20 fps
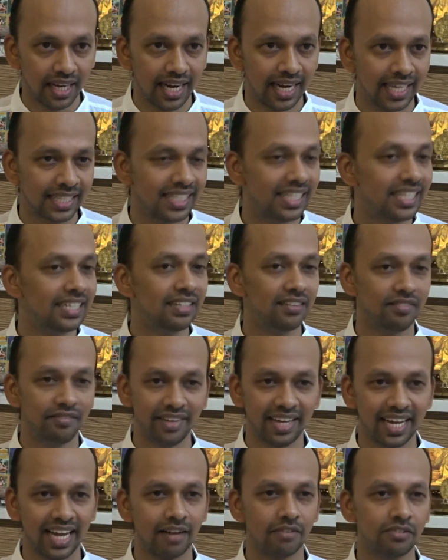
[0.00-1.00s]
And then
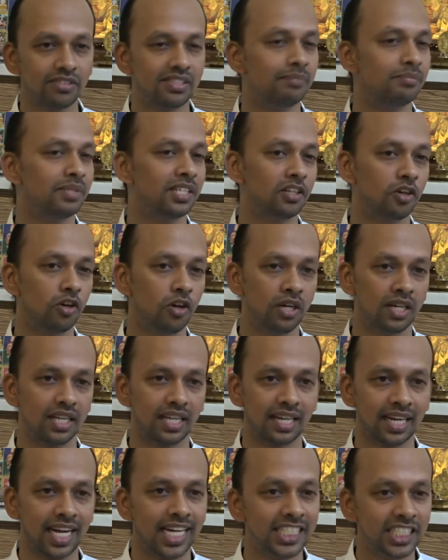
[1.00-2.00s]
we have something
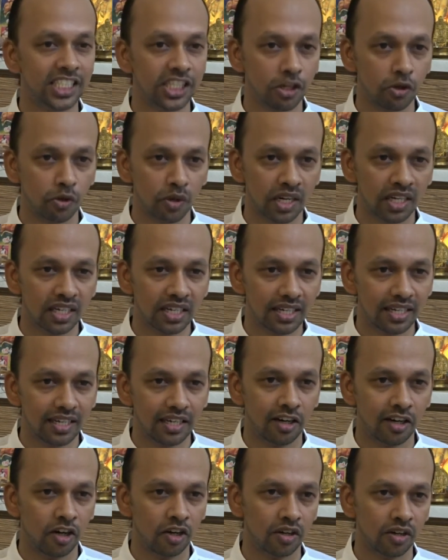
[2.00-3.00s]
called Raja Yoga,
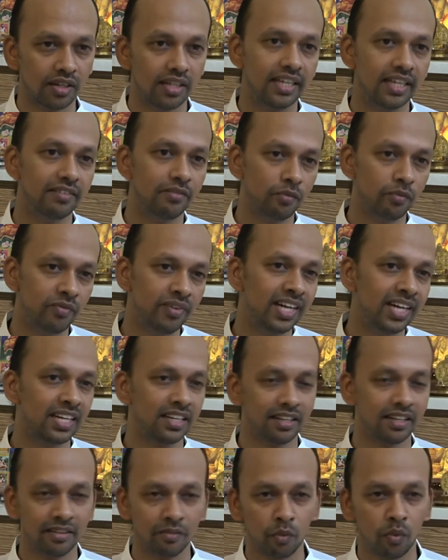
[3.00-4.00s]
or
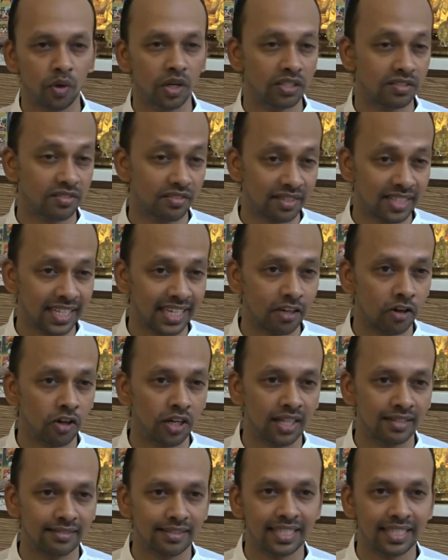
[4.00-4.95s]
what they call as